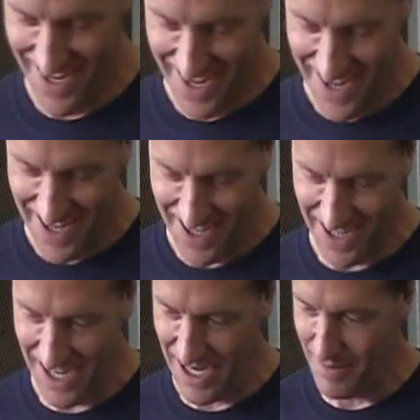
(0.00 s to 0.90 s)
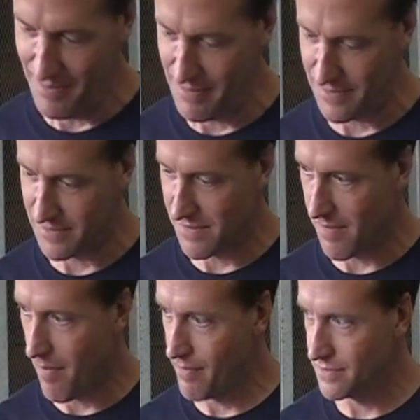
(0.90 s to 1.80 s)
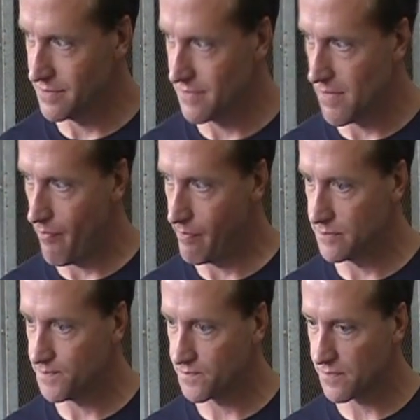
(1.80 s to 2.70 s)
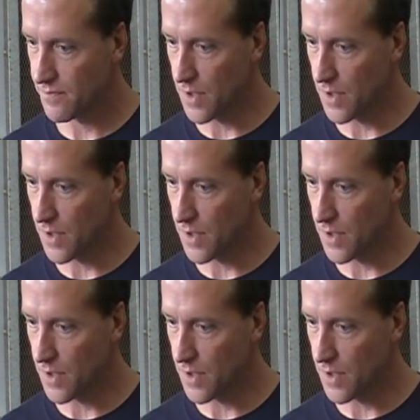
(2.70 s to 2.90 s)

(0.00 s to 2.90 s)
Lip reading: Okay. Well, we probably won't. You want to do headlights?